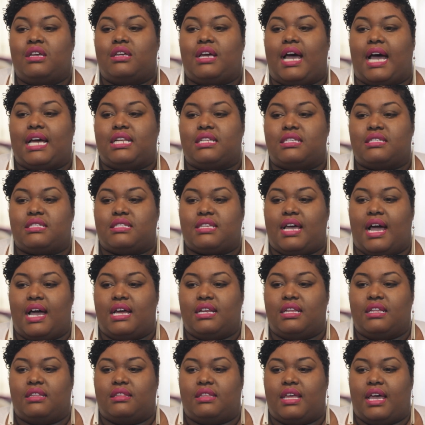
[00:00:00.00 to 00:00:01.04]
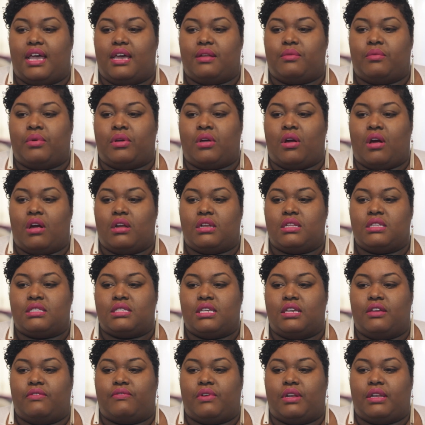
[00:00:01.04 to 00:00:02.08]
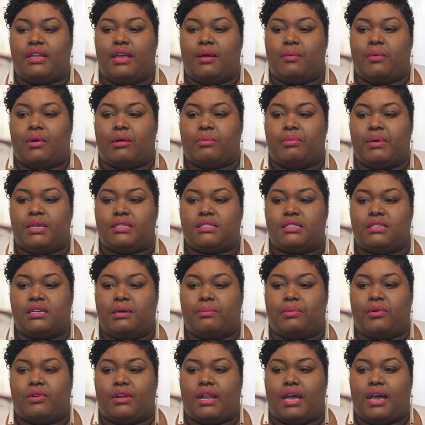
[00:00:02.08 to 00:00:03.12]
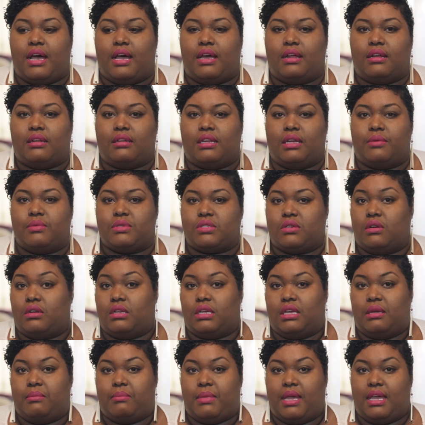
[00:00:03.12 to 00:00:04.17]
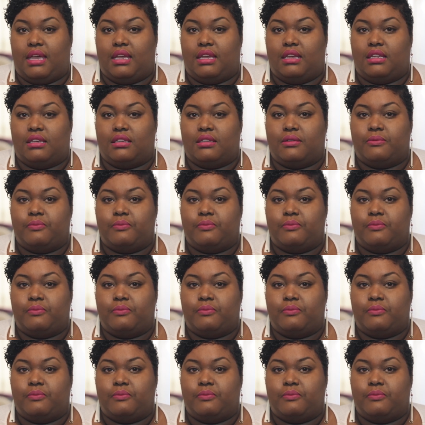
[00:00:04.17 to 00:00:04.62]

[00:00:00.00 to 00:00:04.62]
I decided that regardless if a network picks it up or not, it was going to get made.